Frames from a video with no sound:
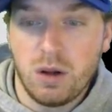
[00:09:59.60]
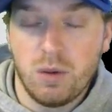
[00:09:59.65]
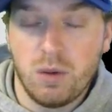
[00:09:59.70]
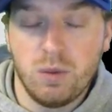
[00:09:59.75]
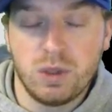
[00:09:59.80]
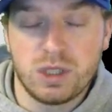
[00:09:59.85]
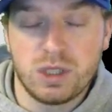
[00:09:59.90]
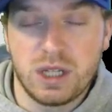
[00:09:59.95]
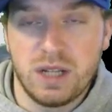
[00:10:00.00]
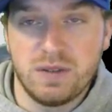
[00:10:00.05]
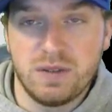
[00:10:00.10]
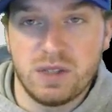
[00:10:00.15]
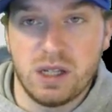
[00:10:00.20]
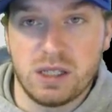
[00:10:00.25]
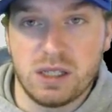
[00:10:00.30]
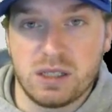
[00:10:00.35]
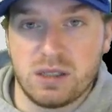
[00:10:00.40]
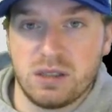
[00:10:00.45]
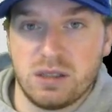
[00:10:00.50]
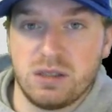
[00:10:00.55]
Which gives
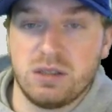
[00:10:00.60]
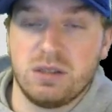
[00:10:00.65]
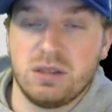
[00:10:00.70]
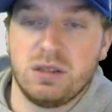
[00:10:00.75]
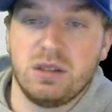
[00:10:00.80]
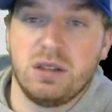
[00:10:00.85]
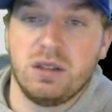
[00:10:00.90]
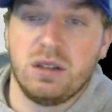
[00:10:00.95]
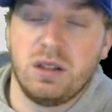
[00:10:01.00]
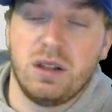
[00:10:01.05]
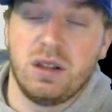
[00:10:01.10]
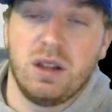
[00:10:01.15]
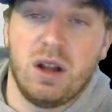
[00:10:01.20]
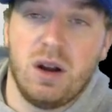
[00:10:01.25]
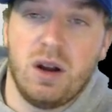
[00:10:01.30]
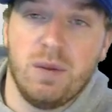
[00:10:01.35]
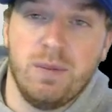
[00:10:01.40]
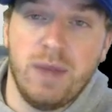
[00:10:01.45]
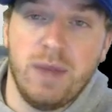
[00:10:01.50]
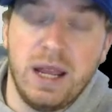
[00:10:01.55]
us
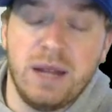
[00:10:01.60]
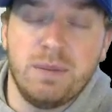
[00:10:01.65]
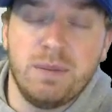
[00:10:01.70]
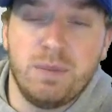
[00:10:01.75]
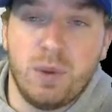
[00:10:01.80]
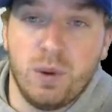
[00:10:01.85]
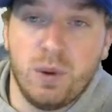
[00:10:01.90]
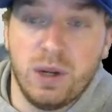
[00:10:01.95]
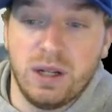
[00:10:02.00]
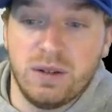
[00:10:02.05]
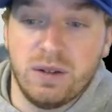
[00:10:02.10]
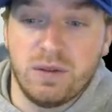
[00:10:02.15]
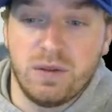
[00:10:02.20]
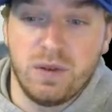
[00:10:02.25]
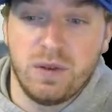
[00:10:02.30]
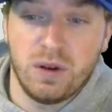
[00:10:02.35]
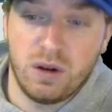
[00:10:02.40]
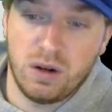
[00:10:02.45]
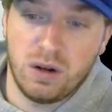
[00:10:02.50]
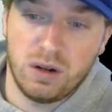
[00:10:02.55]
our main point
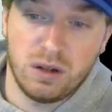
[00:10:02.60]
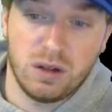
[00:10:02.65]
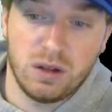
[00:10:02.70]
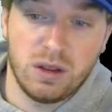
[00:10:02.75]
for